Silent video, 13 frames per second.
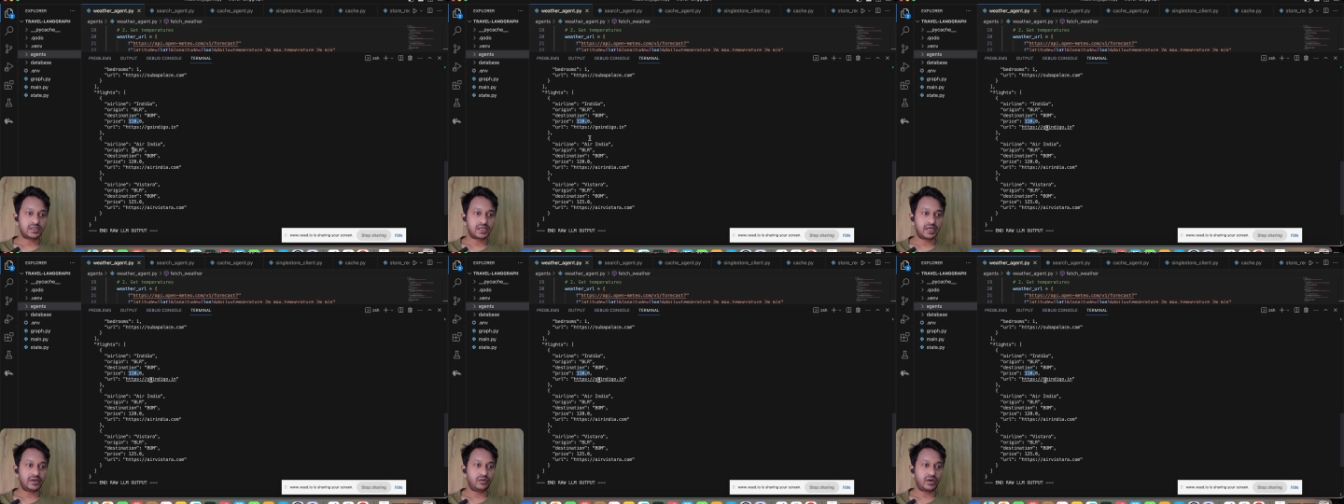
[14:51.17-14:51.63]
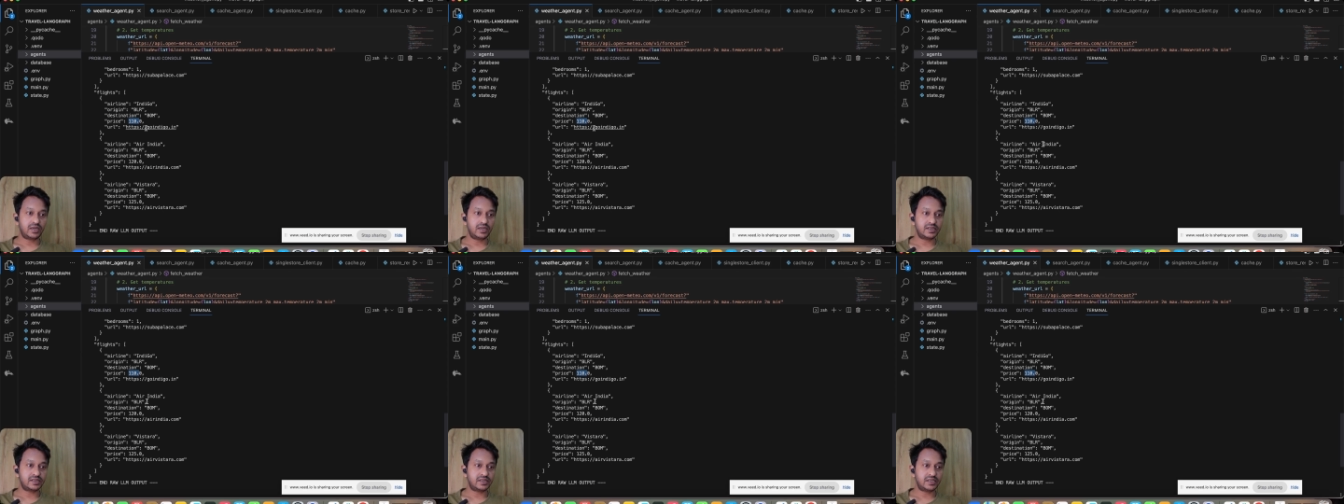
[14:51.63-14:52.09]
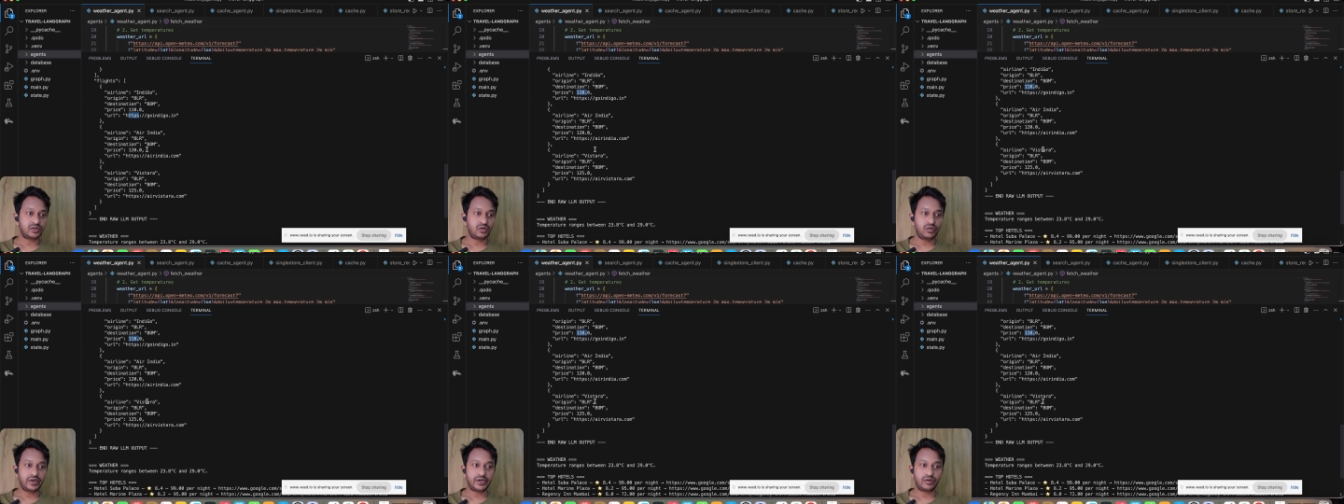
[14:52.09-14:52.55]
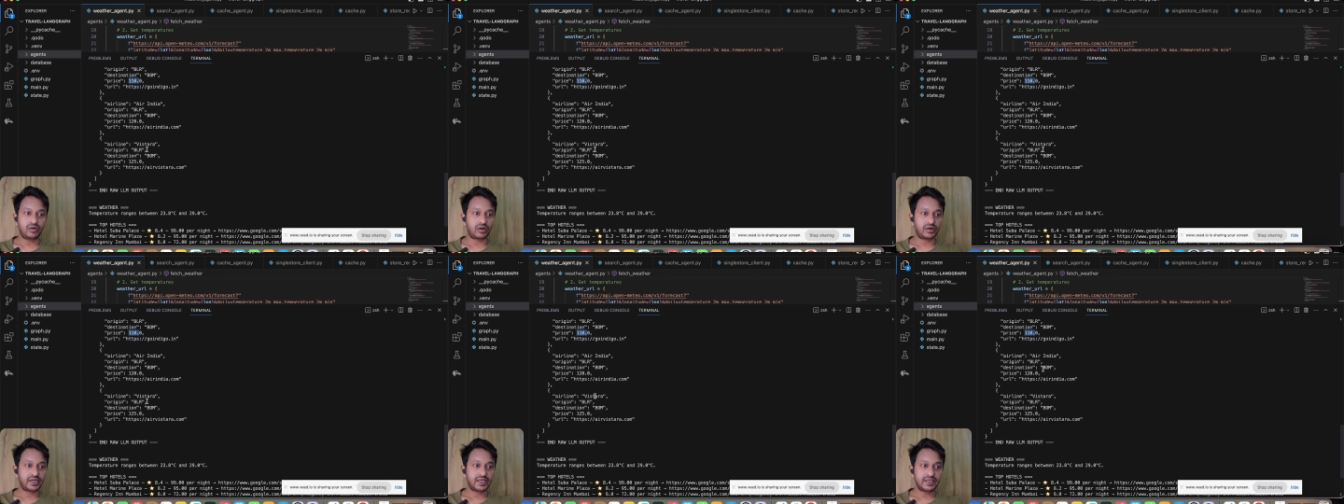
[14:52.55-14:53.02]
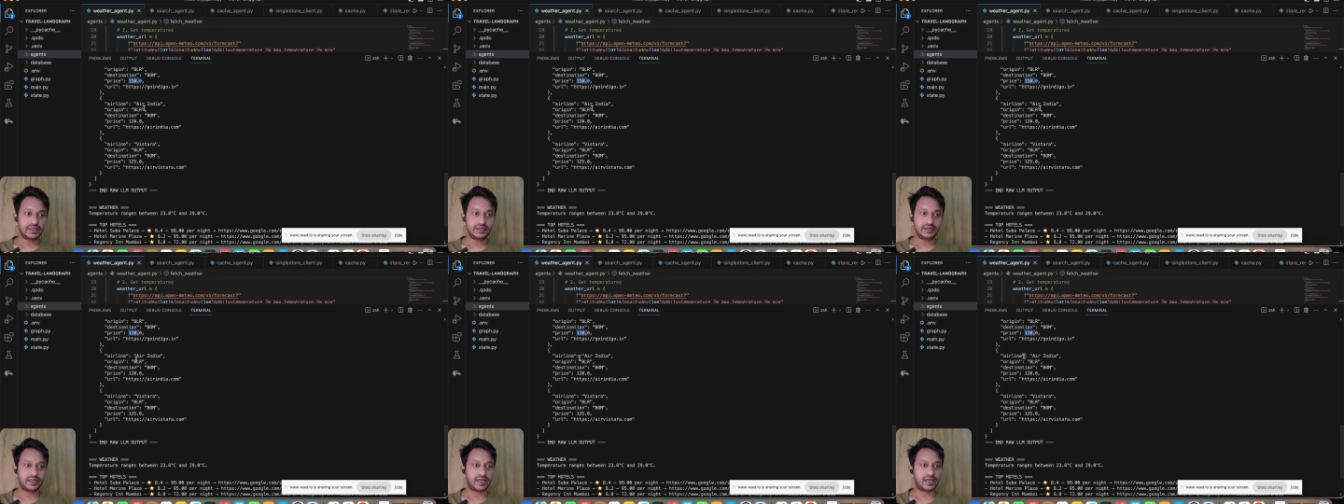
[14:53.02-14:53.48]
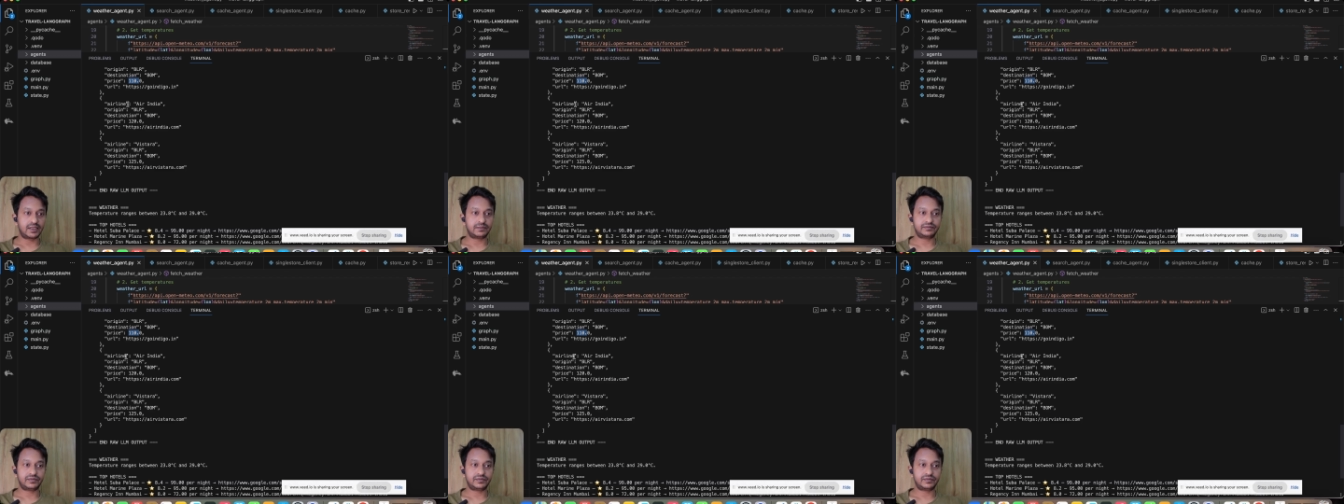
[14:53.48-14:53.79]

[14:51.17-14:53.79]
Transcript: and URL is this goindigo.in. Yeah.